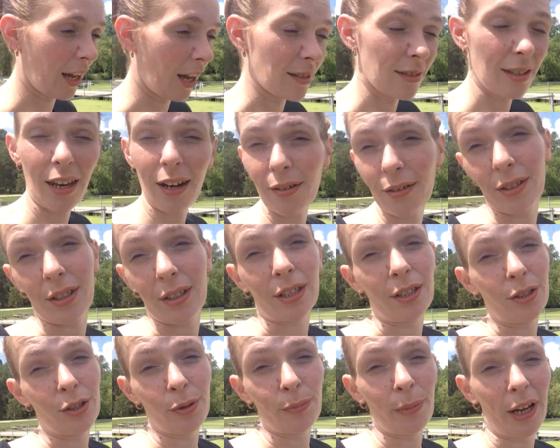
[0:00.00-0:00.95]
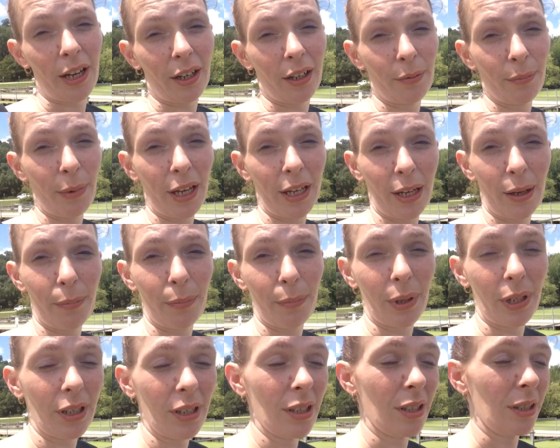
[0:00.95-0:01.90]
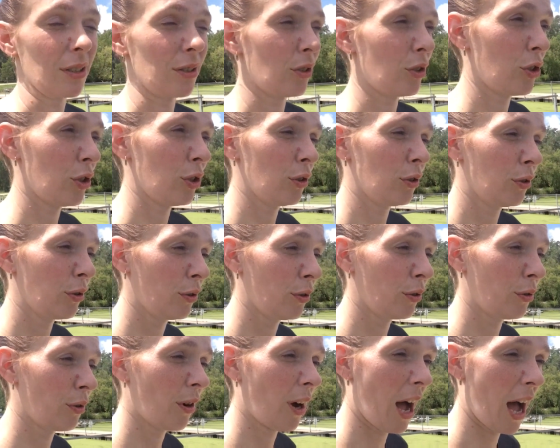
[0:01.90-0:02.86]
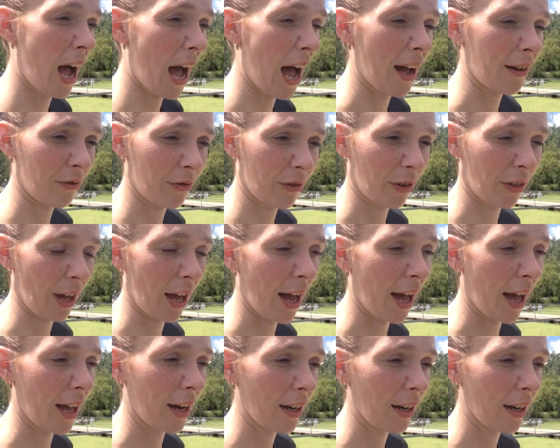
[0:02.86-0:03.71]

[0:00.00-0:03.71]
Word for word: I said I was going to do my hair and makeup, but it is too hot for that.